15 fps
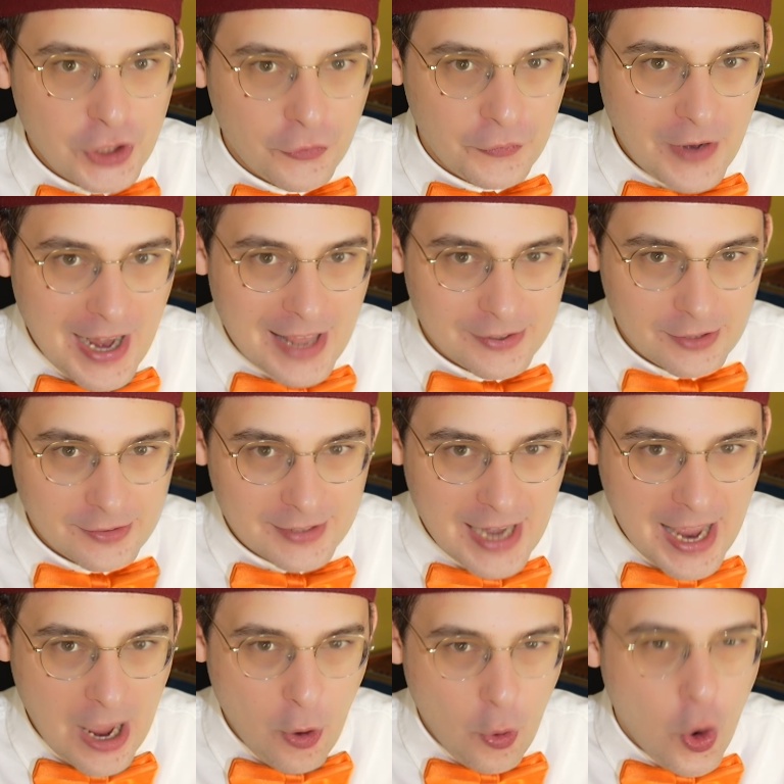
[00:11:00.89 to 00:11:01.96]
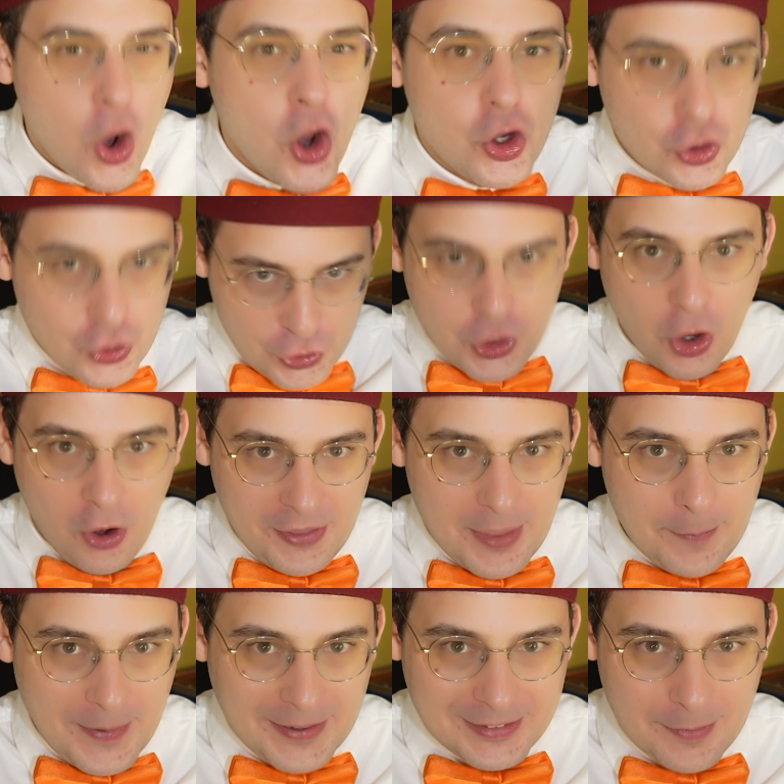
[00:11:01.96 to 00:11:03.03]
your free lessons now. Join the
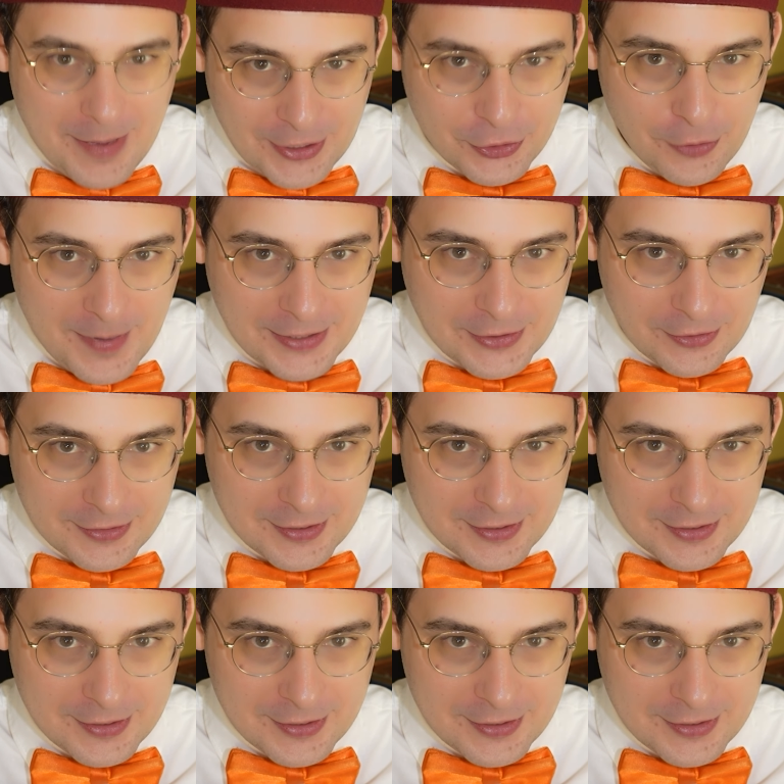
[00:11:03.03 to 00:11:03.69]
Partimento method.